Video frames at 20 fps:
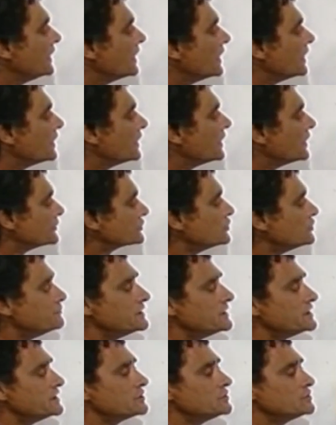It's good
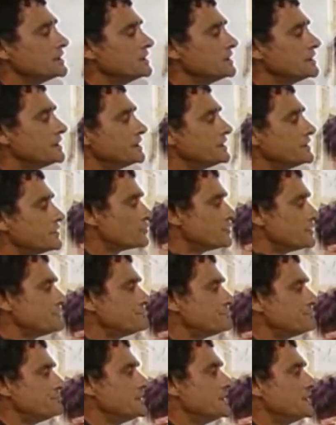because we can get the
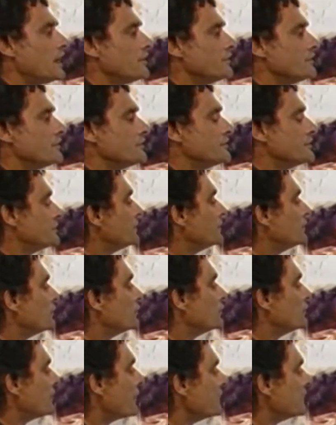crispy colours
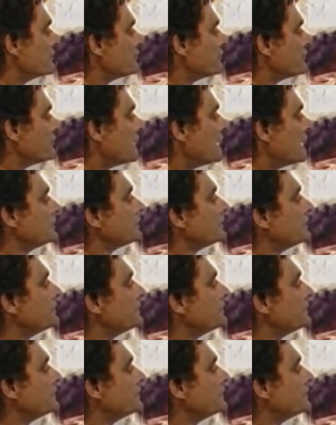with a thick paint,